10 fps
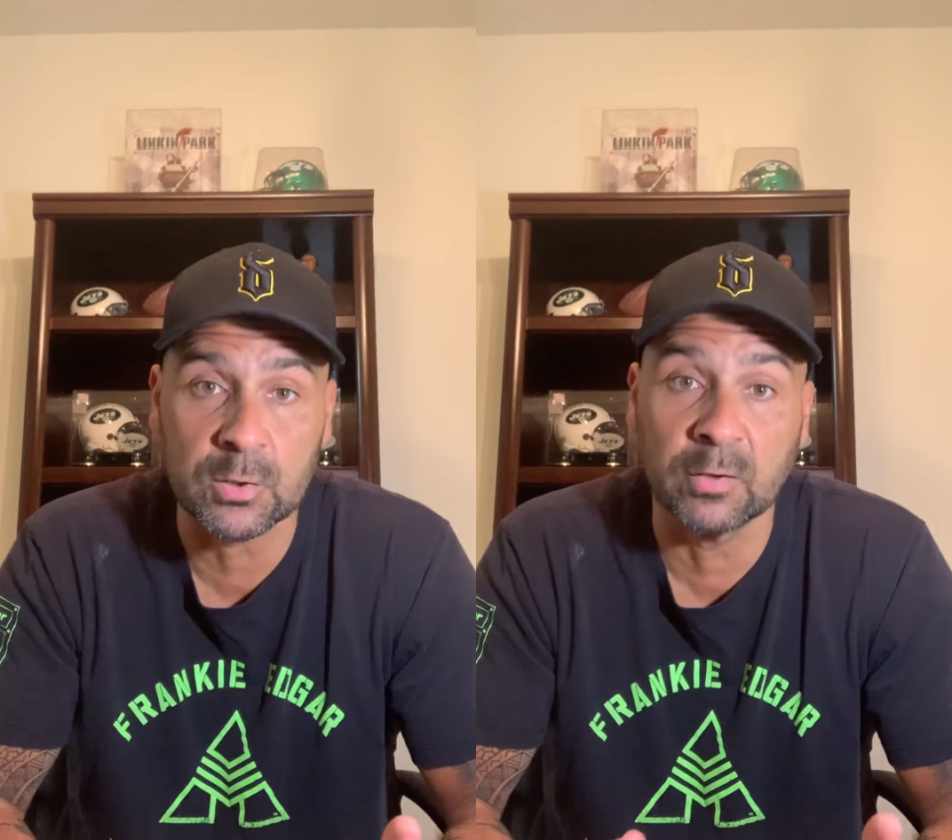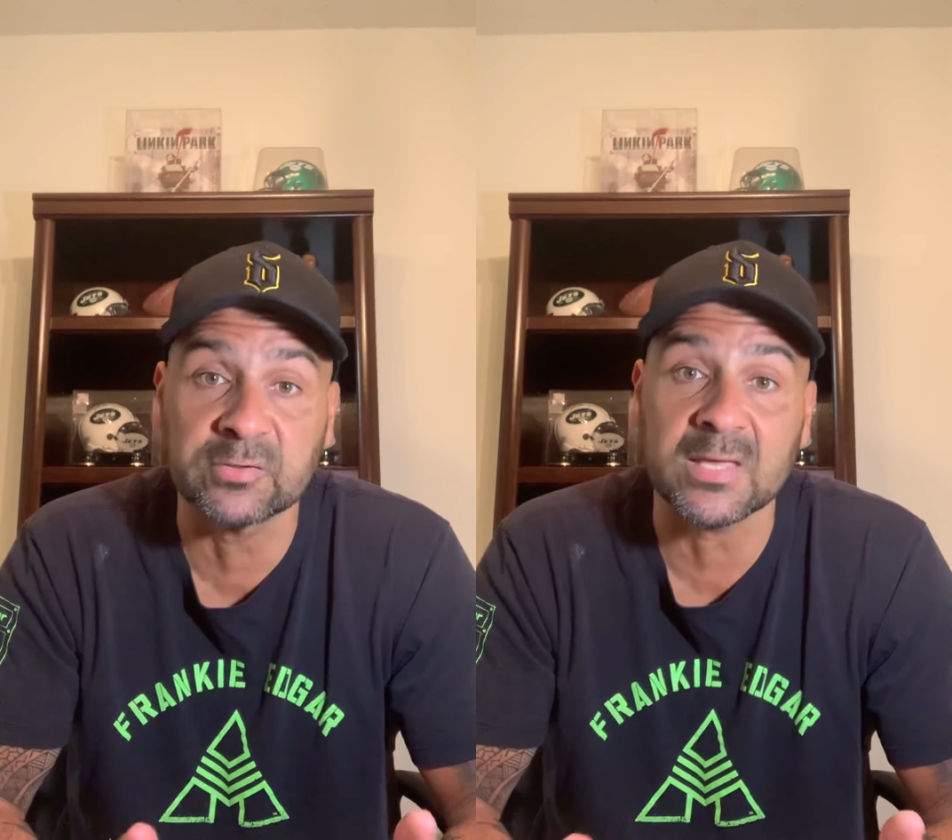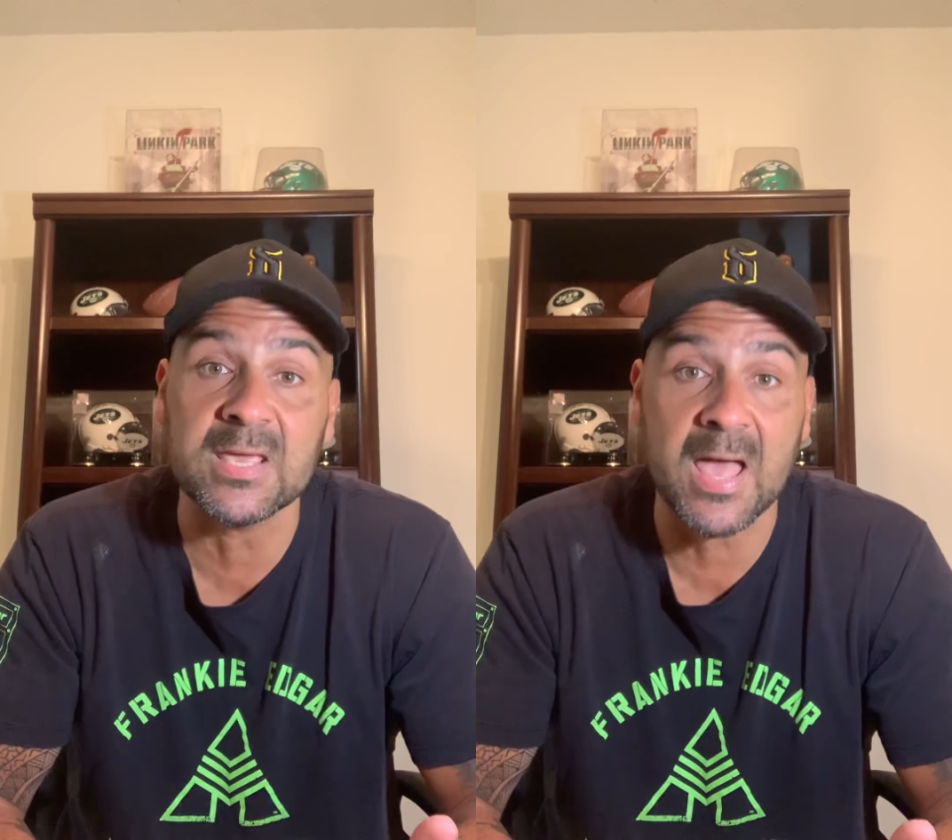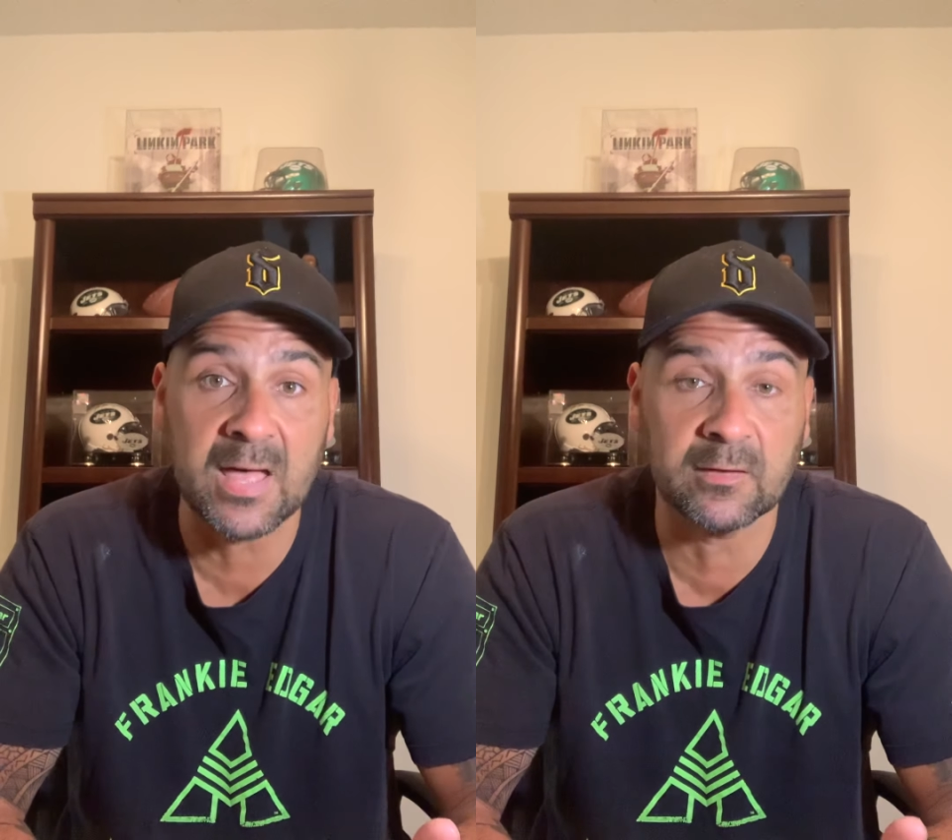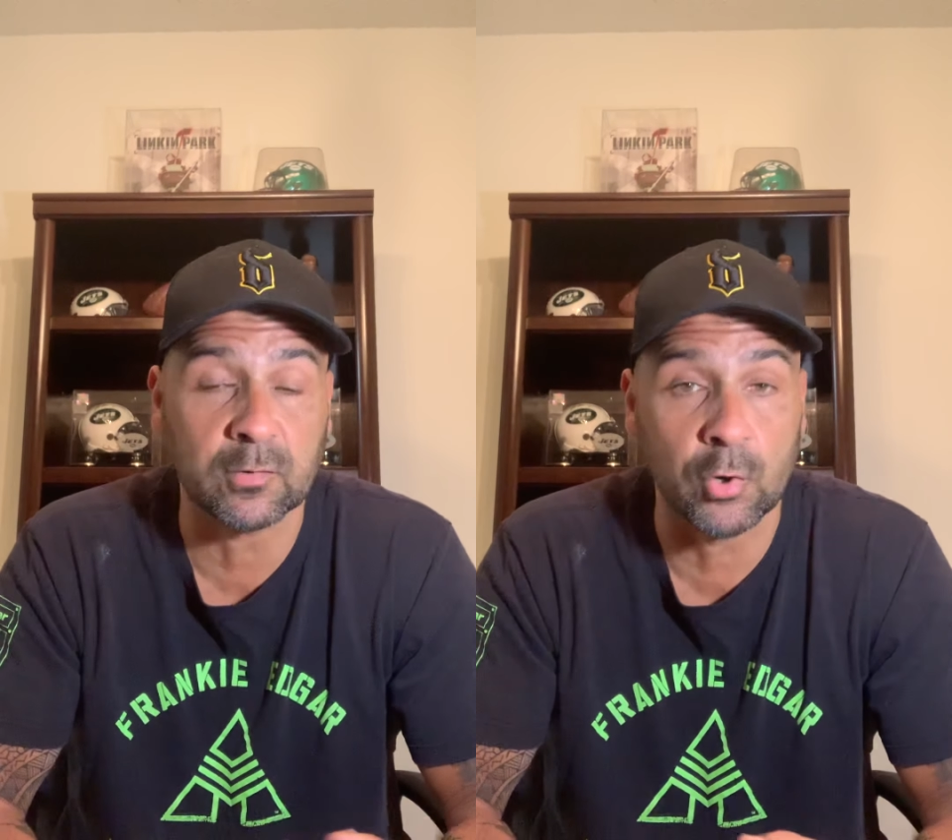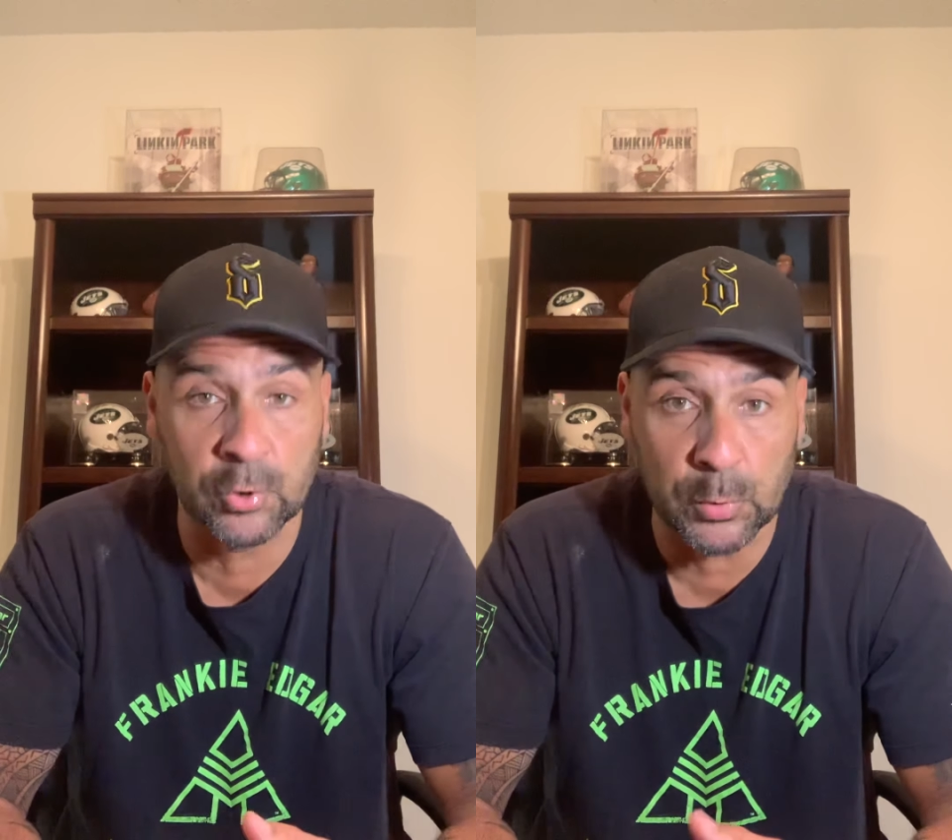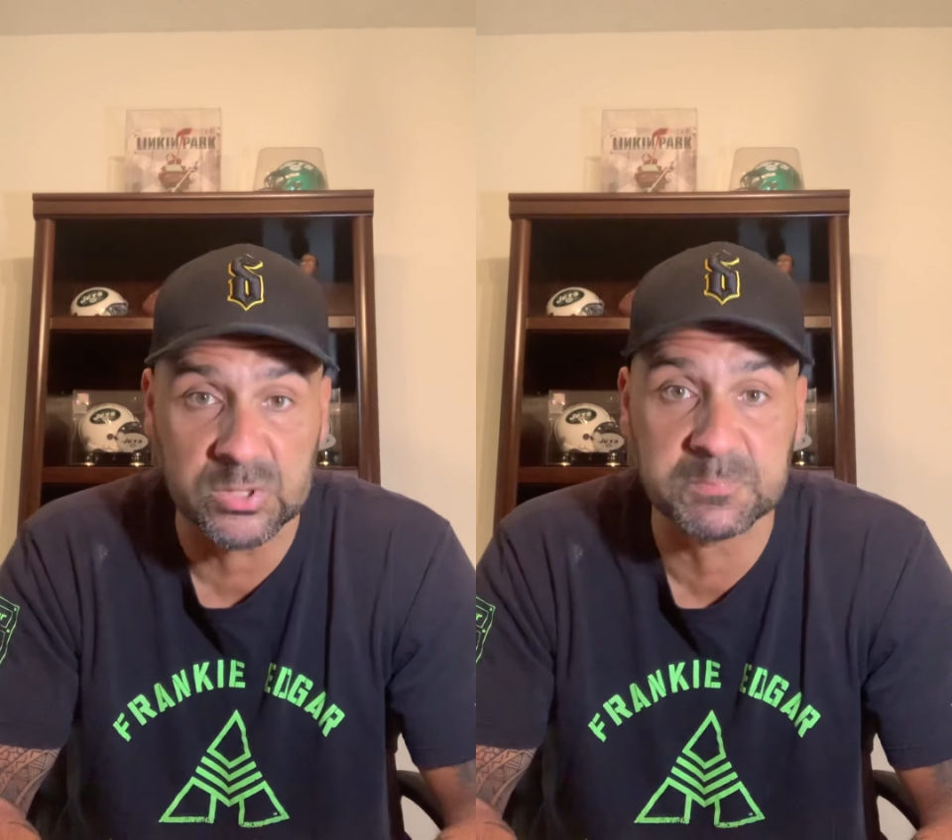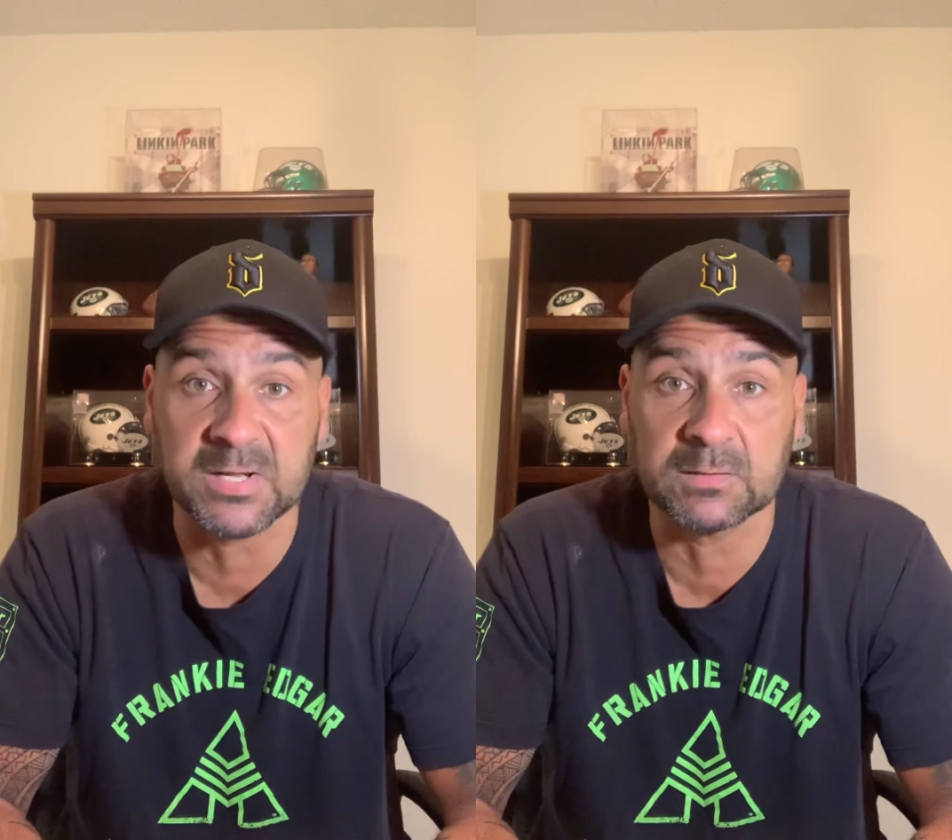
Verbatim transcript: It looks like he has earned the respect of